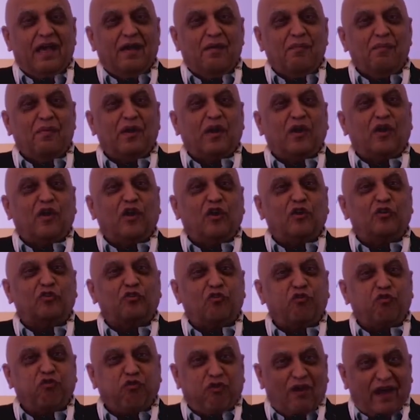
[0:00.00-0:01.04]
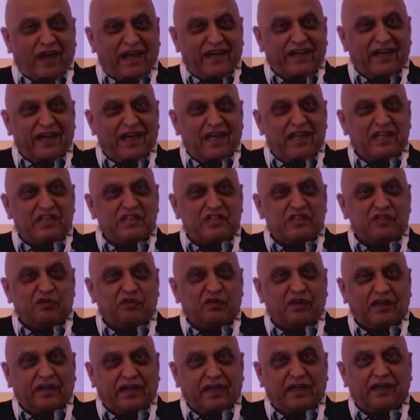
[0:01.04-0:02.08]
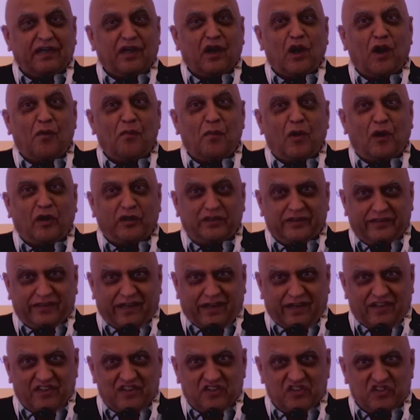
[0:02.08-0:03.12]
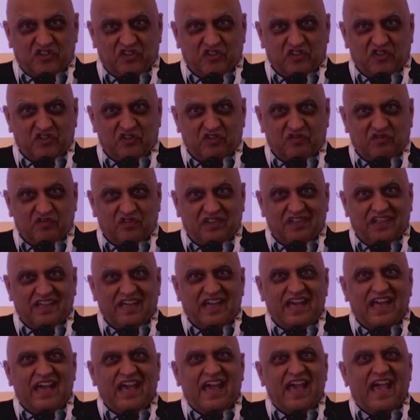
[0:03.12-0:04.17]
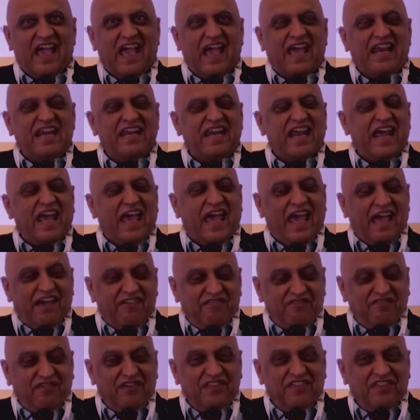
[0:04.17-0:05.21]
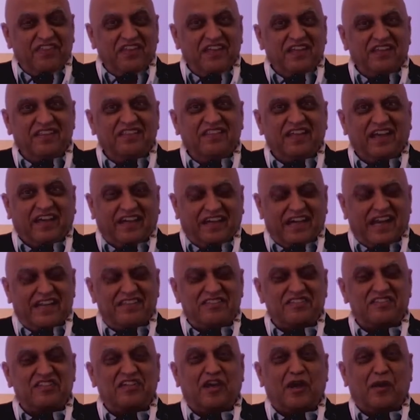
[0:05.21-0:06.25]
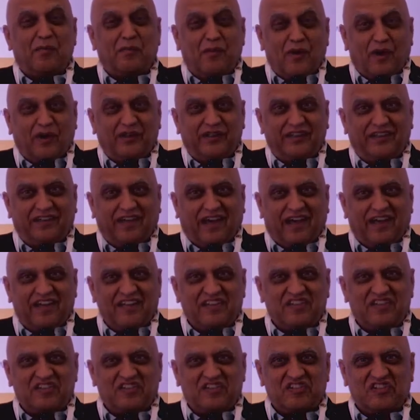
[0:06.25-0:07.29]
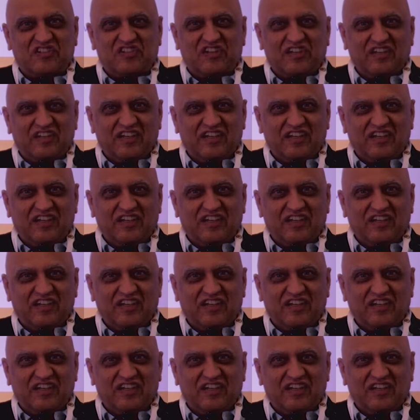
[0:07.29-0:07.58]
Because finance will get commoditized. And everything that gets commoditized,